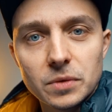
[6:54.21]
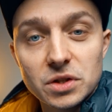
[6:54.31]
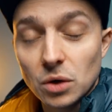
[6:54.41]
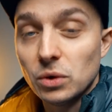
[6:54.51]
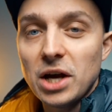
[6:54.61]

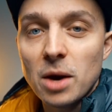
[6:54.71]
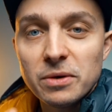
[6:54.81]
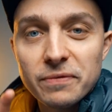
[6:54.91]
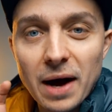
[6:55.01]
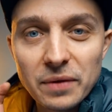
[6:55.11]
So I really hope you
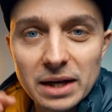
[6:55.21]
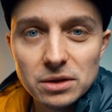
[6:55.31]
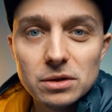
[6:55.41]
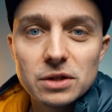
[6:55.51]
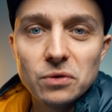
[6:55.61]
found that
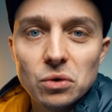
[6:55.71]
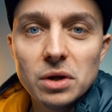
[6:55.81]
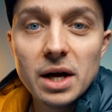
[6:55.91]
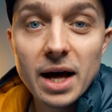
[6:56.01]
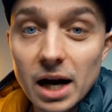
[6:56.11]

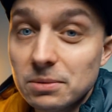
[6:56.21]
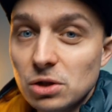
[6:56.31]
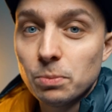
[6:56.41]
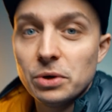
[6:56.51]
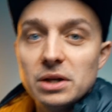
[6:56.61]
useful, and I'm
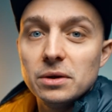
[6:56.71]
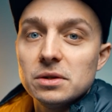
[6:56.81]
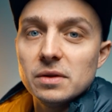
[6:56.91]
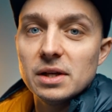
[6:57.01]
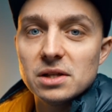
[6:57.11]
still pretty new
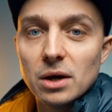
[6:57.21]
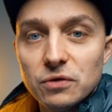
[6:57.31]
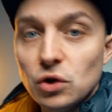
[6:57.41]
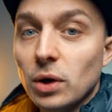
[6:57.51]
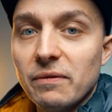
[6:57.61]
to this, so
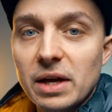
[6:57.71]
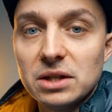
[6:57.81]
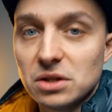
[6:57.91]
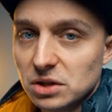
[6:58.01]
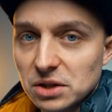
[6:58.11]
if you have any
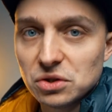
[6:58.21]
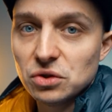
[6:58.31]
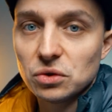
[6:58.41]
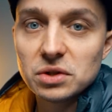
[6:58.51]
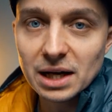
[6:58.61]
suggestions
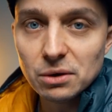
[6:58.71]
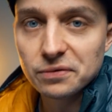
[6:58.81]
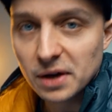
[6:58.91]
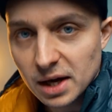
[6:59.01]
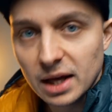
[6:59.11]

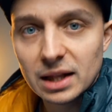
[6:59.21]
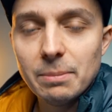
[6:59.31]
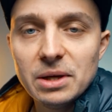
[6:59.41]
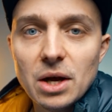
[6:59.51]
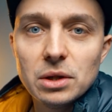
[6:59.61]
yourself,
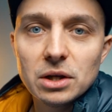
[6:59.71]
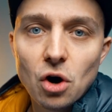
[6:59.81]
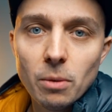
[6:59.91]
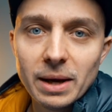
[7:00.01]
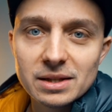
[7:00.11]
let me know in the
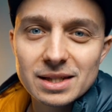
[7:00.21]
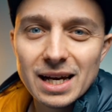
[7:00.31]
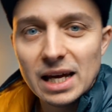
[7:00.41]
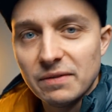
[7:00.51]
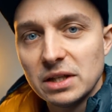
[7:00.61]
comments.
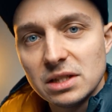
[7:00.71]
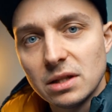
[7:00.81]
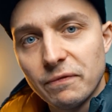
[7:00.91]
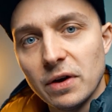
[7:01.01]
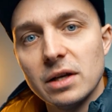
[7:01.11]
If this is the
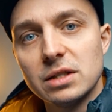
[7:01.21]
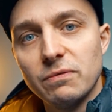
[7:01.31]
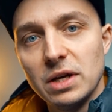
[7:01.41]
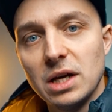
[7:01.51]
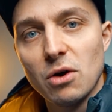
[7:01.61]
first video